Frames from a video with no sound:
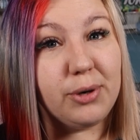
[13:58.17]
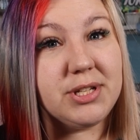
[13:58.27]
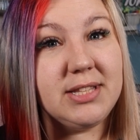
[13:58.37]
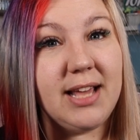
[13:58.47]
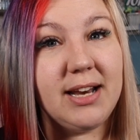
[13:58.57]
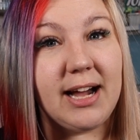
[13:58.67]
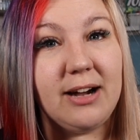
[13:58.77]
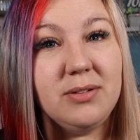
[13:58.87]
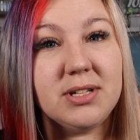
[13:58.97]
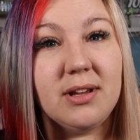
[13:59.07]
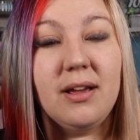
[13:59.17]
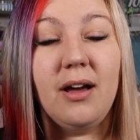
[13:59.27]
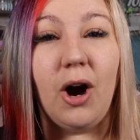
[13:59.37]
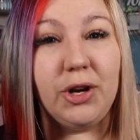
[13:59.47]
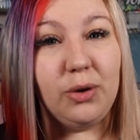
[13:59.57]
printed that out
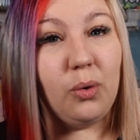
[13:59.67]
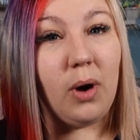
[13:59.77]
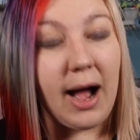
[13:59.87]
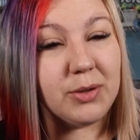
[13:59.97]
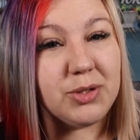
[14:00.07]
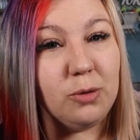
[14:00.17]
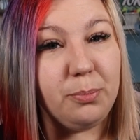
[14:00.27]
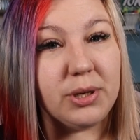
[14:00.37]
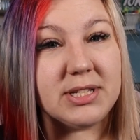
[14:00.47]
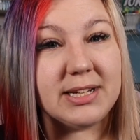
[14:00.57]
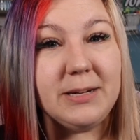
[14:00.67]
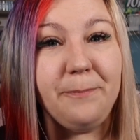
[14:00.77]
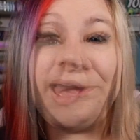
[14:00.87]
on your household printer